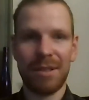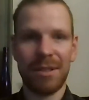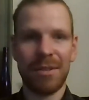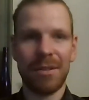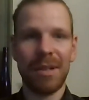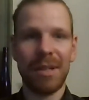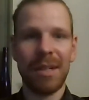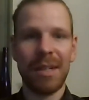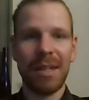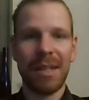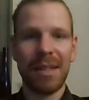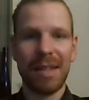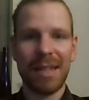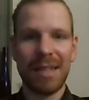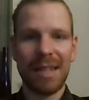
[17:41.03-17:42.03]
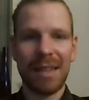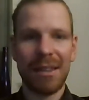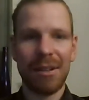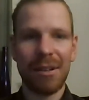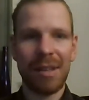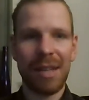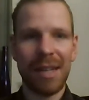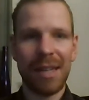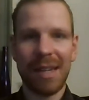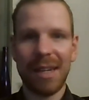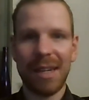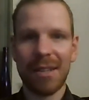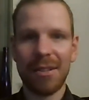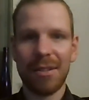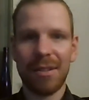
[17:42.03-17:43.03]
So things that look like they
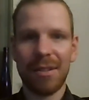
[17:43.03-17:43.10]
are